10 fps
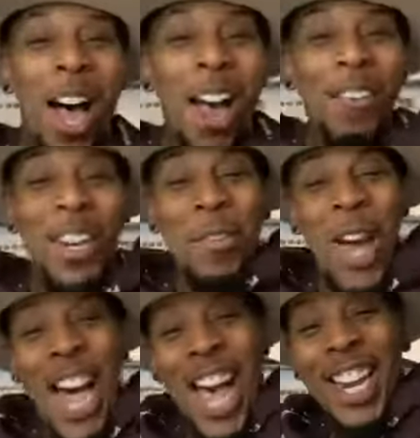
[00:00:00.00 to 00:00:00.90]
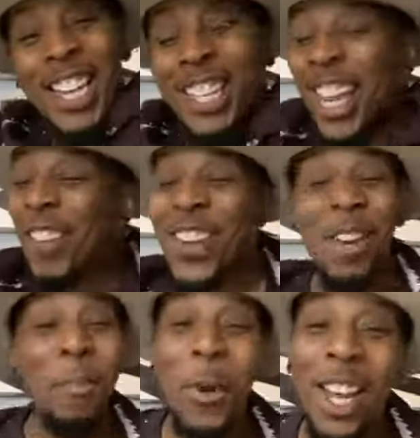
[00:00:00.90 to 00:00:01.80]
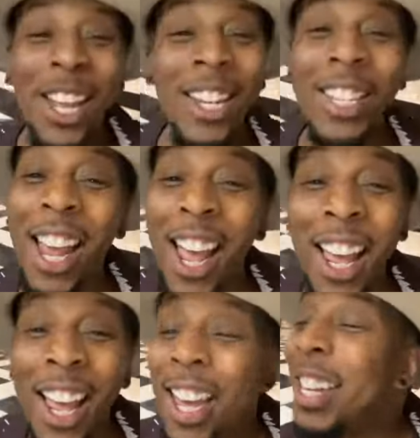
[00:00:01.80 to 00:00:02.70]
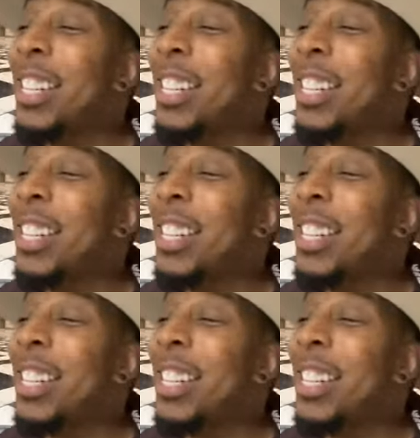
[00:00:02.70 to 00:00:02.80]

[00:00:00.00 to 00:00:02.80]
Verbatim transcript: Marvin Winans, I mean, the boy can say.